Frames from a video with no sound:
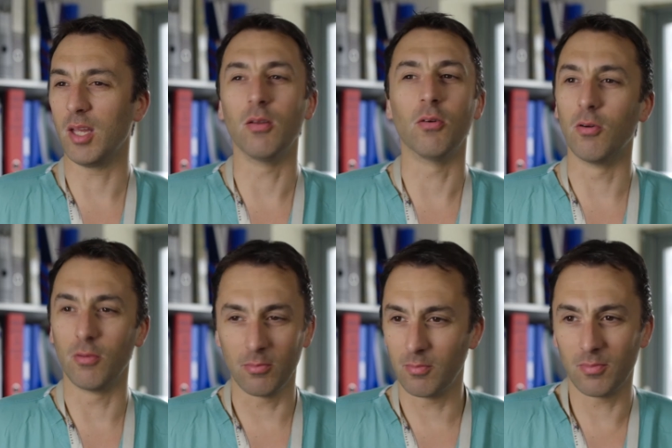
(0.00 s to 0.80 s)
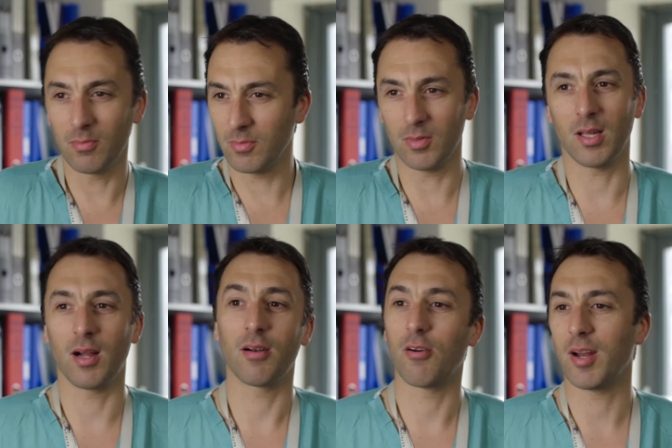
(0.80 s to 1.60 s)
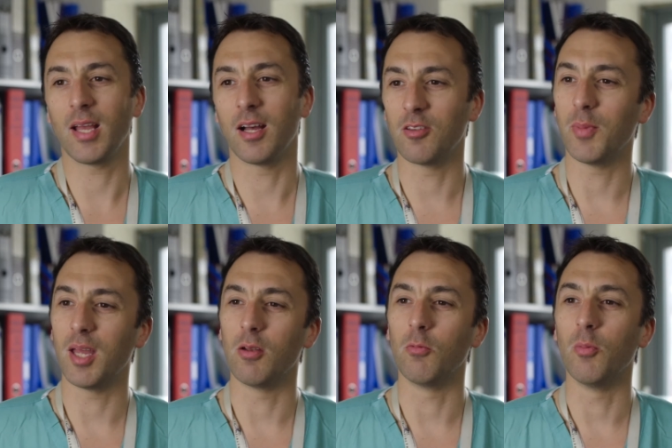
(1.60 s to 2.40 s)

They know they are our right hand men and